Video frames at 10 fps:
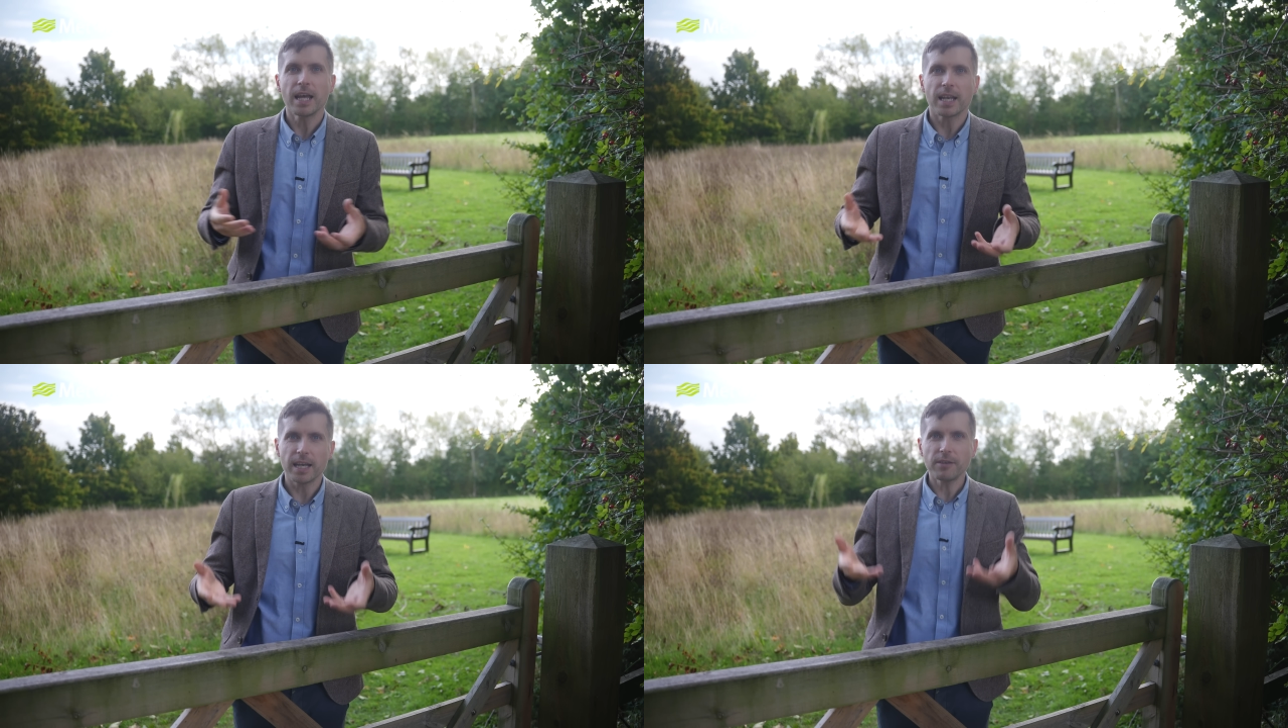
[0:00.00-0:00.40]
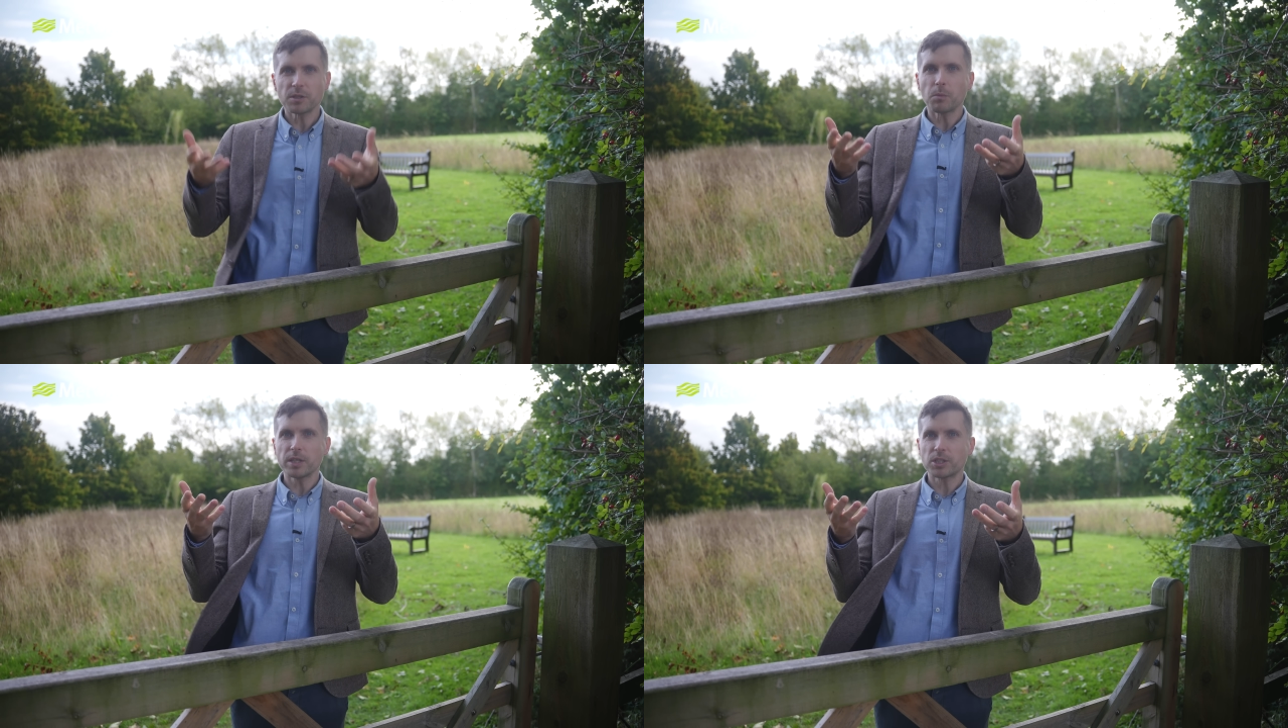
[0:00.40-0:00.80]

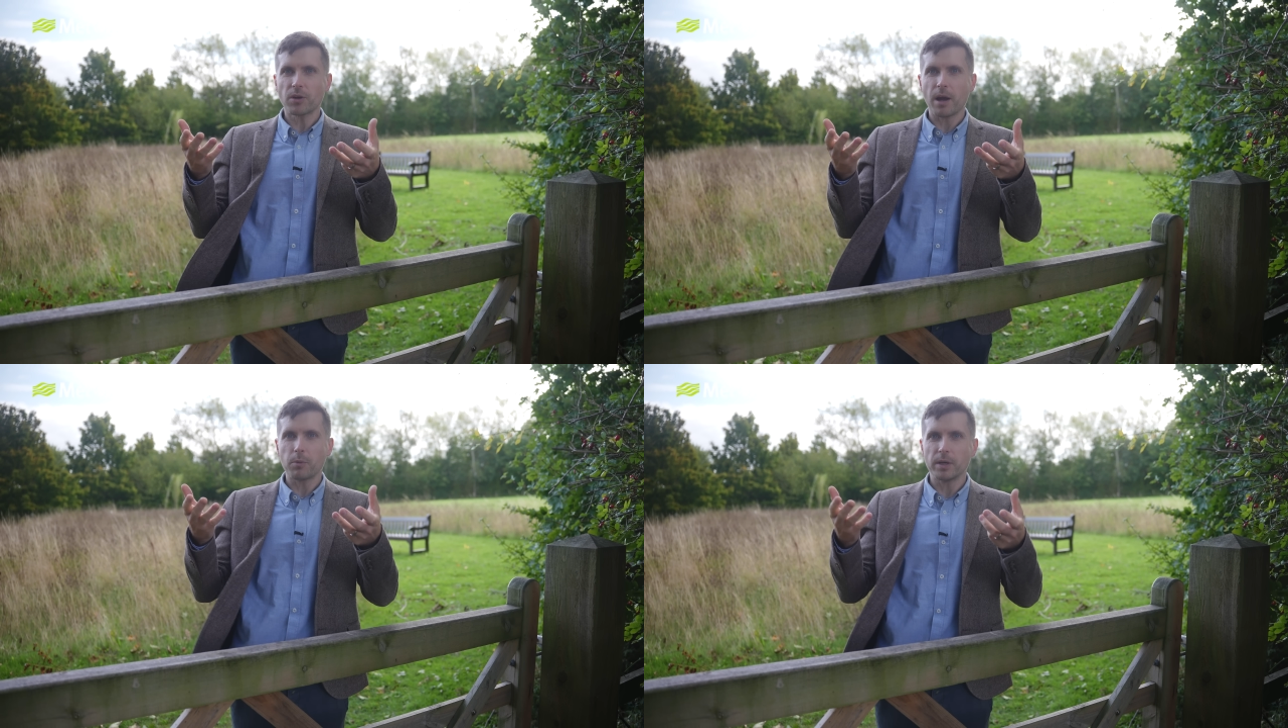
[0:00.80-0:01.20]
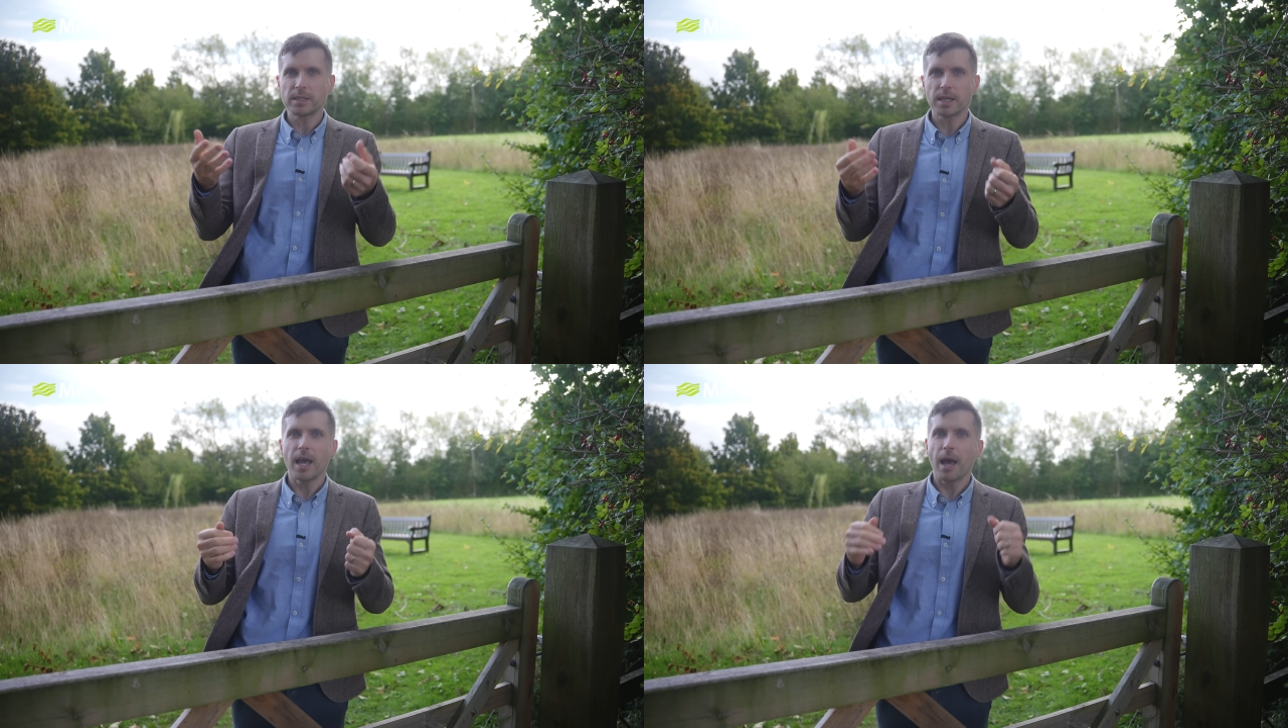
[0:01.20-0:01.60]
lifts moisture
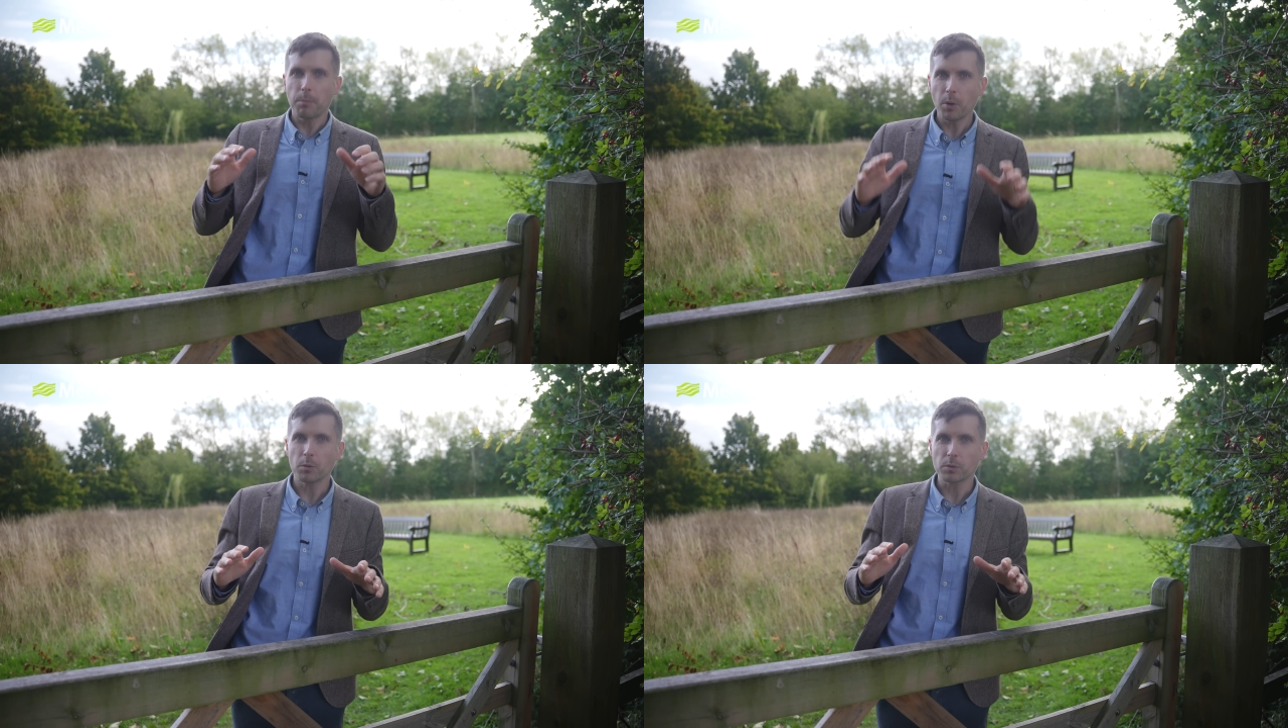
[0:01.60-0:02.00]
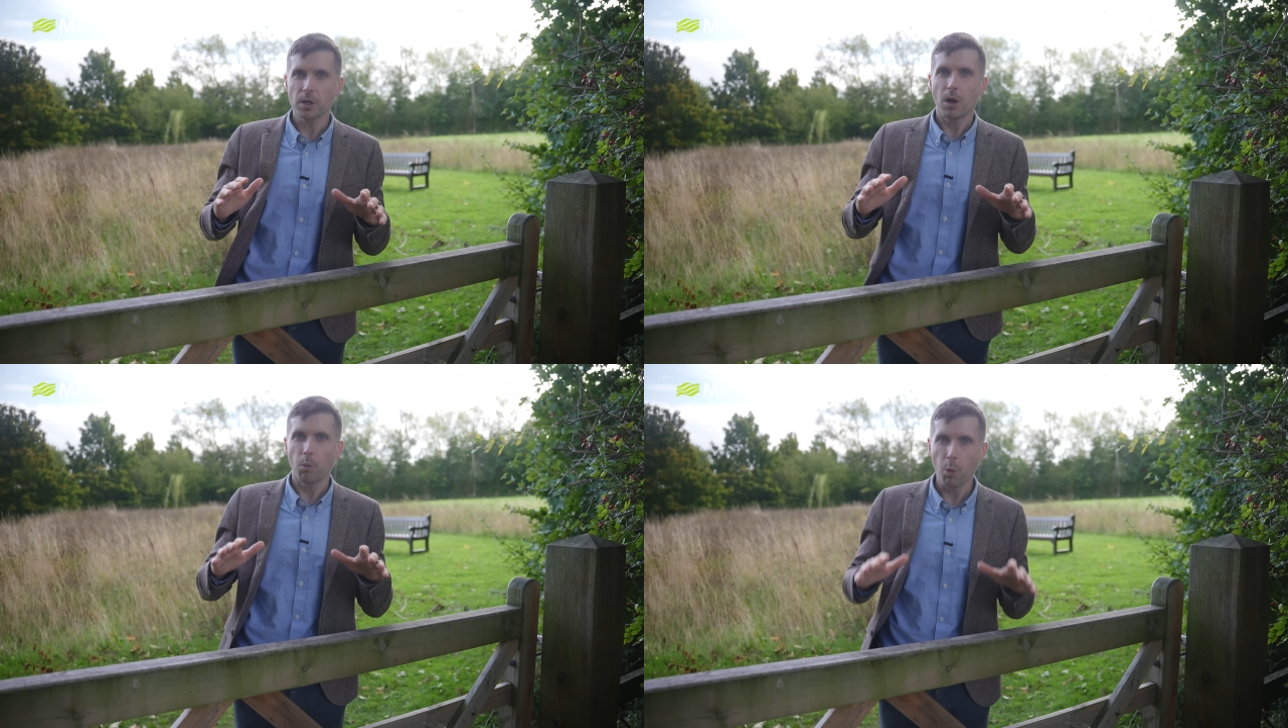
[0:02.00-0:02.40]
upwards and pulls
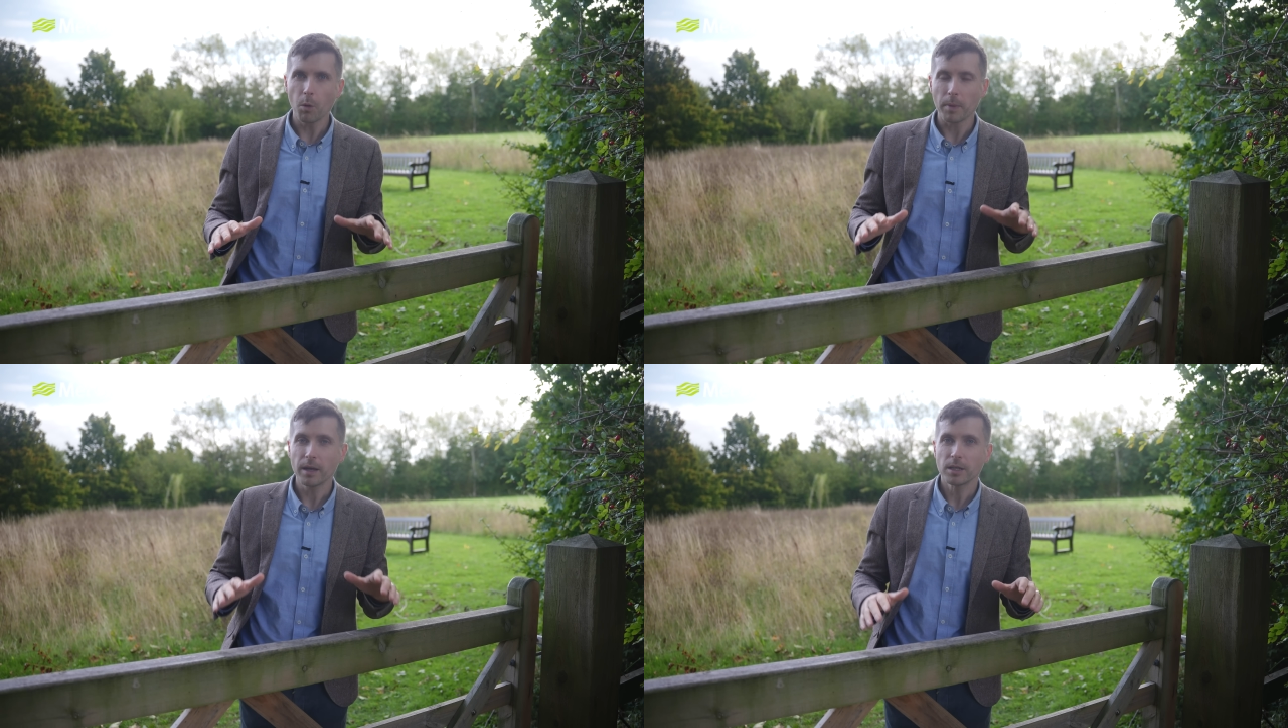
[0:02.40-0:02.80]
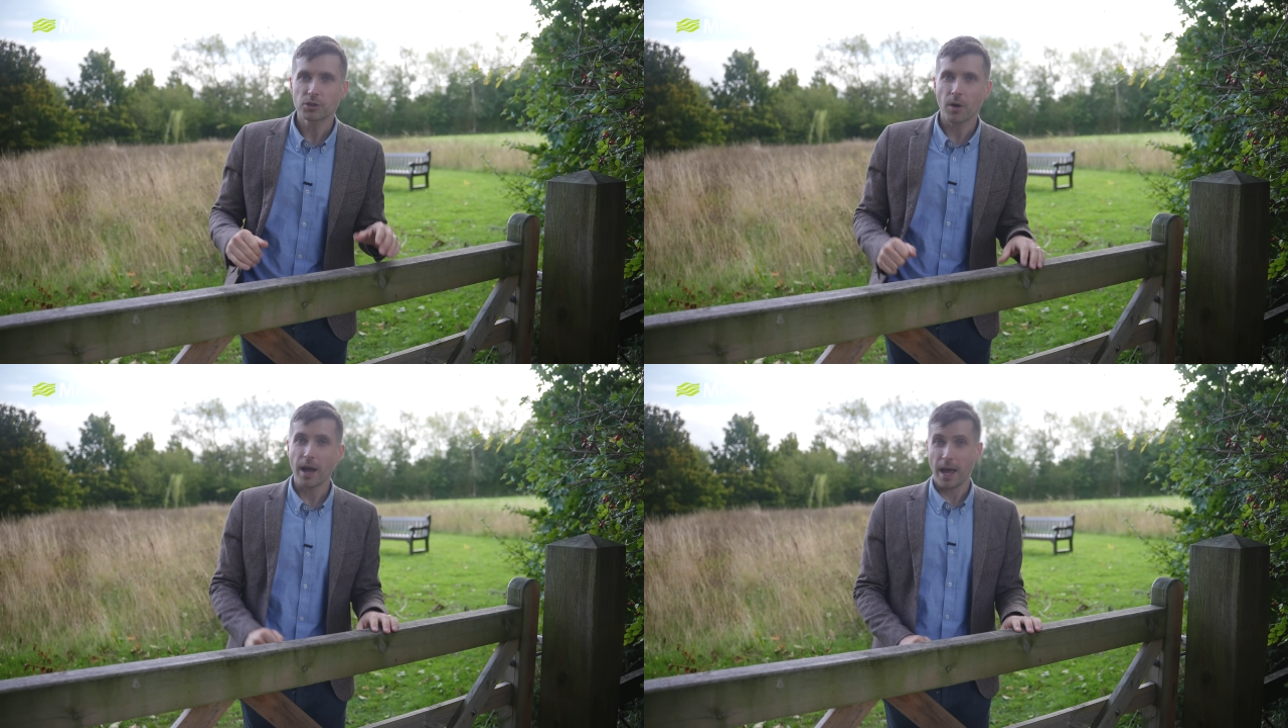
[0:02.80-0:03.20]
warmer,
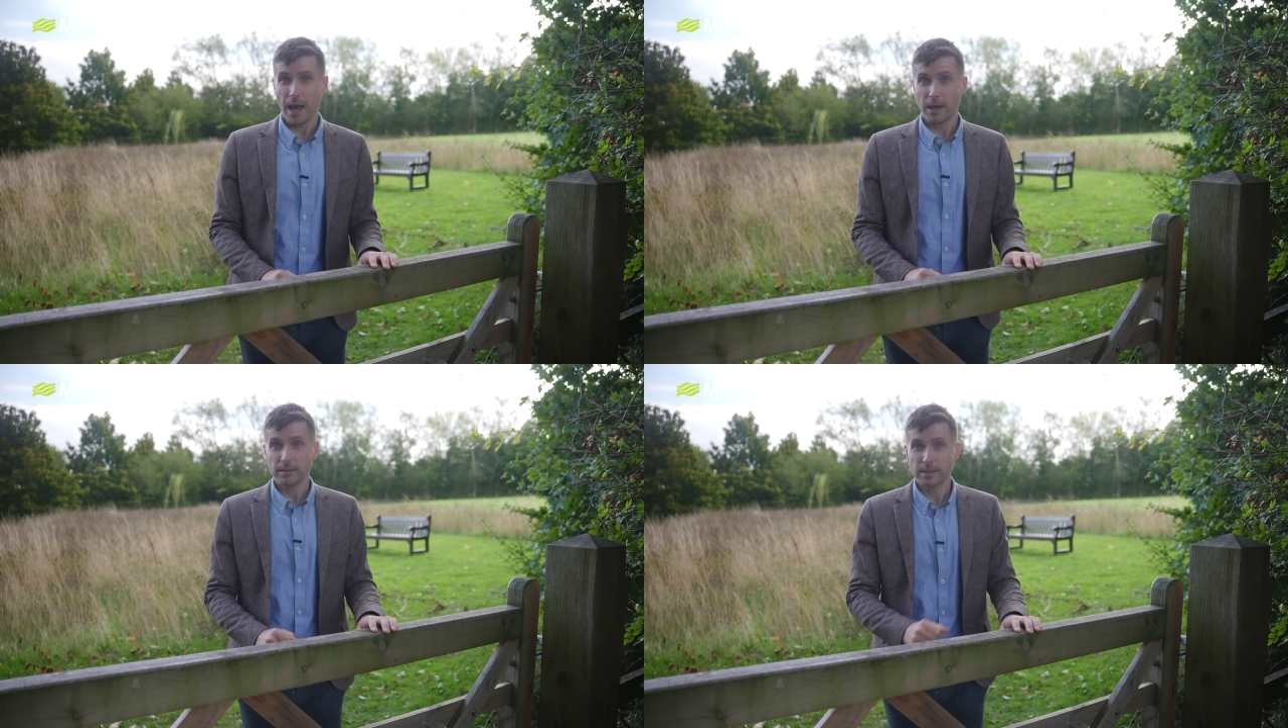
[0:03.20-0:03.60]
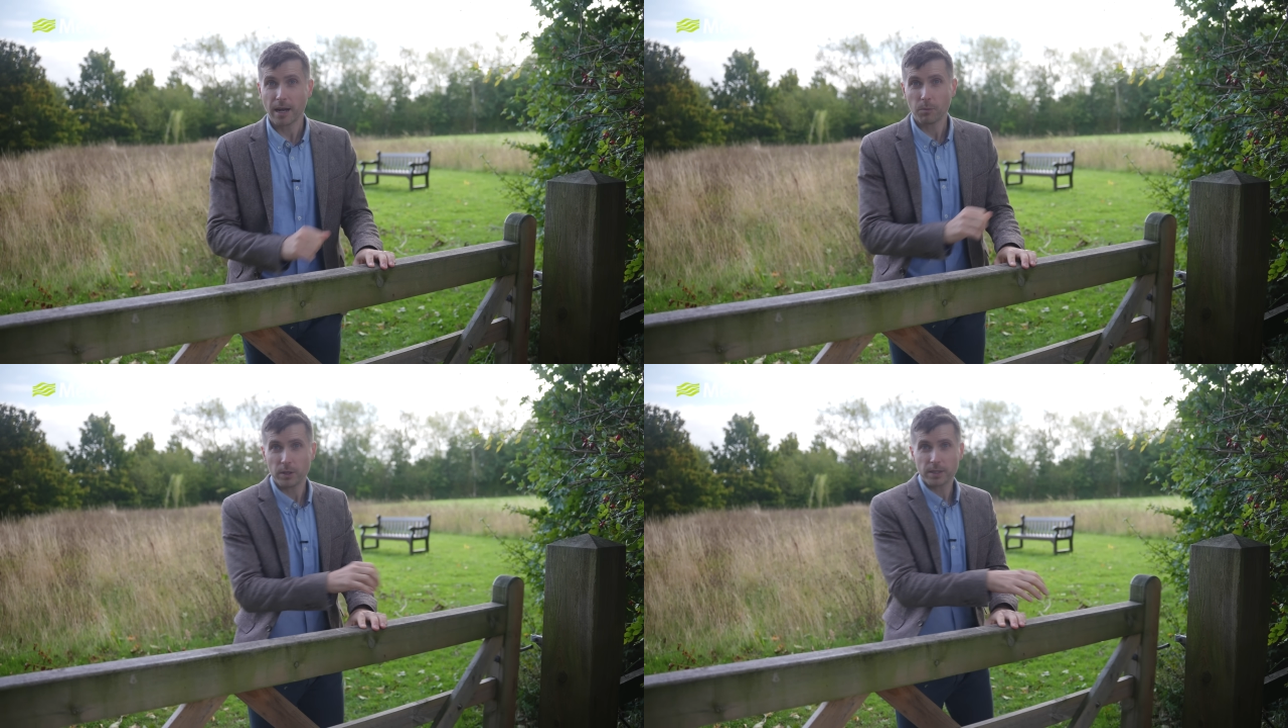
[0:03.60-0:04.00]
drier air
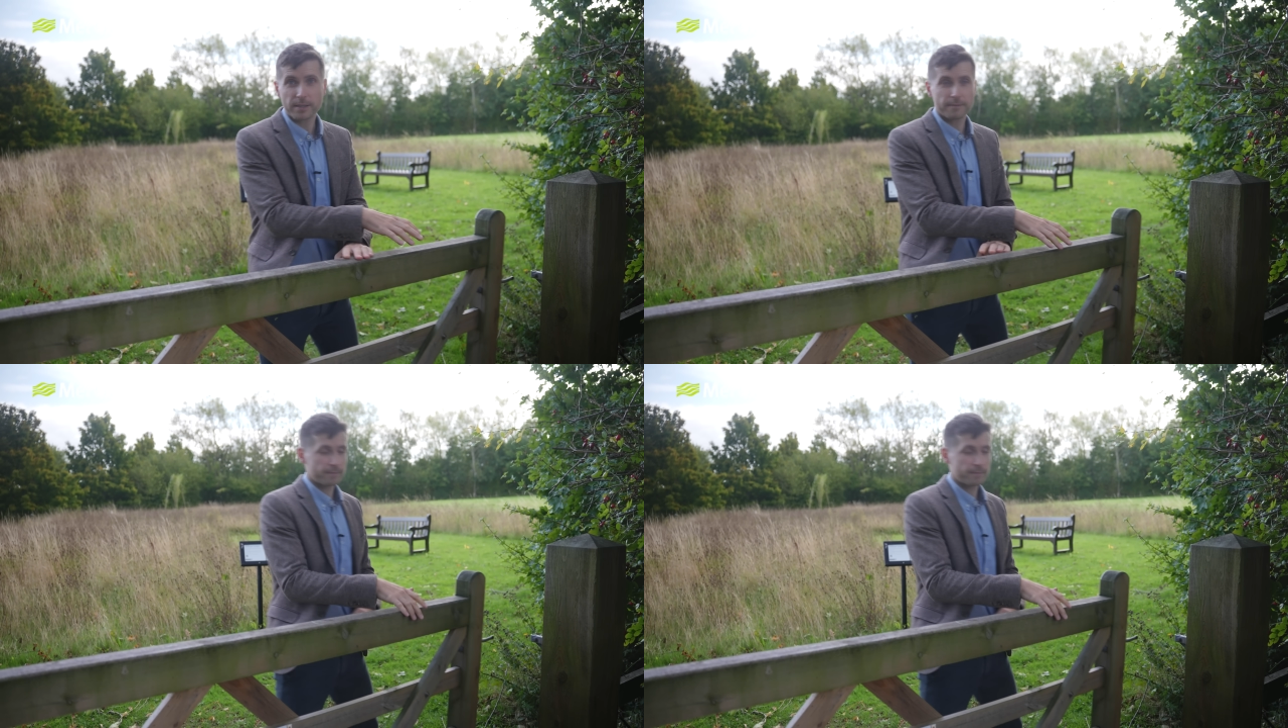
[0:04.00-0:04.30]
downwards.